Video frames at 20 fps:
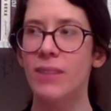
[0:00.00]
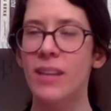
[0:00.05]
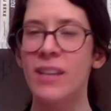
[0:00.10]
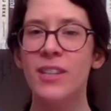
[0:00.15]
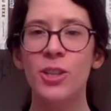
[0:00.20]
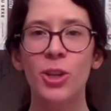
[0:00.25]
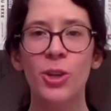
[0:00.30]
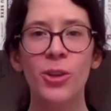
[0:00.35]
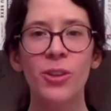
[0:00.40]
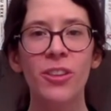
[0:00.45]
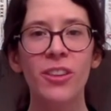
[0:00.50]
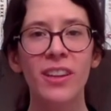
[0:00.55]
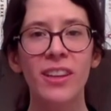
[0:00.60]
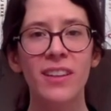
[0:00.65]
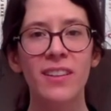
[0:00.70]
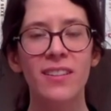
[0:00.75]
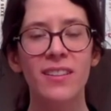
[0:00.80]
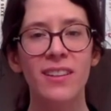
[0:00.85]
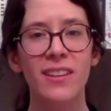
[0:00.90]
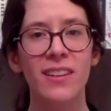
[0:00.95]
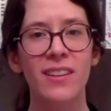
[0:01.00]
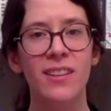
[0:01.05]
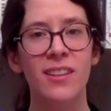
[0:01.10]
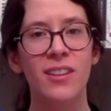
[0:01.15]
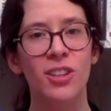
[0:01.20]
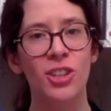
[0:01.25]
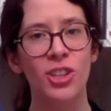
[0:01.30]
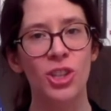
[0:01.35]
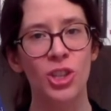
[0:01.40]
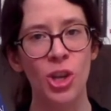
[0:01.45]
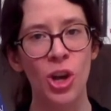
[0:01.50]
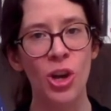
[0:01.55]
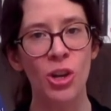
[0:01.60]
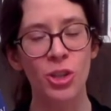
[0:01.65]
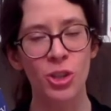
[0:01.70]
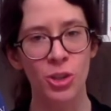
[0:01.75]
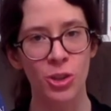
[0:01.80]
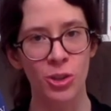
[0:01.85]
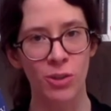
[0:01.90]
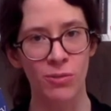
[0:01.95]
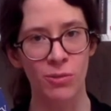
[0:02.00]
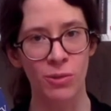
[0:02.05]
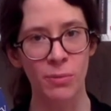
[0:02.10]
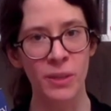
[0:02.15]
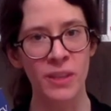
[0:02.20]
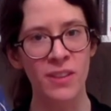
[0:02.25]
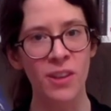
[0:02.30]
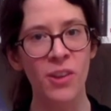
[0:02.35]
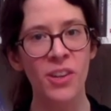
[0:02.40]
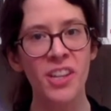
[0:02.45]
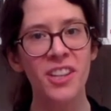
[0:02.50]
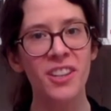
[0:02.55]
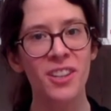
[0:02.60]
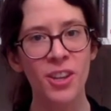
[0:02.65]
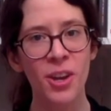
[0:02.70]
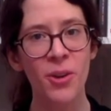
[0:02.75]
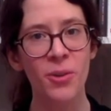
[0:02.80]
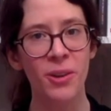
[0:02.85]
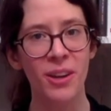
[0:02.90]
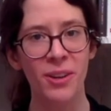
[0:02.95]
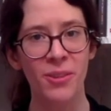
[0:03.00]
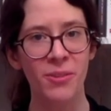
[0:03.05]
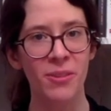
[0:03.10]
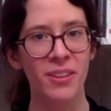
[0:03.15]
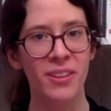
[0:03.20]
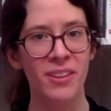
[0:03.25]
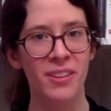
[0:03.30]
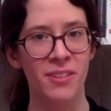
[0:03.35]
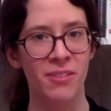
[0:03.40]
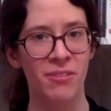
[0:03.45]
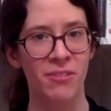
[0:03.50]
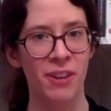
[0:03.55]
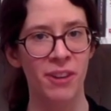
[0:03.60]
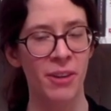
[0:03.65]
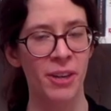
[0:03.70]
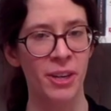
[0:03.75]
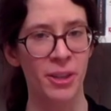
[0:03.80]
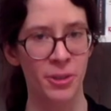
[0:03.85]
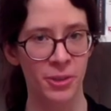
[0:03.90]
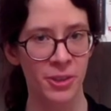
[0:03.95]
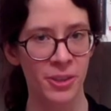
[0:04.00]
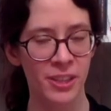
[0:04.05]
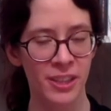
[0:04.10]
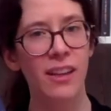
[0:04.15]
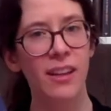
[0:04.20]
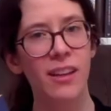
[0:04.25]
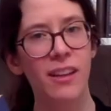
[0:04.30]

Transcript: It's a good thing it's it's a starter novel, because on its own I don't think it's very good.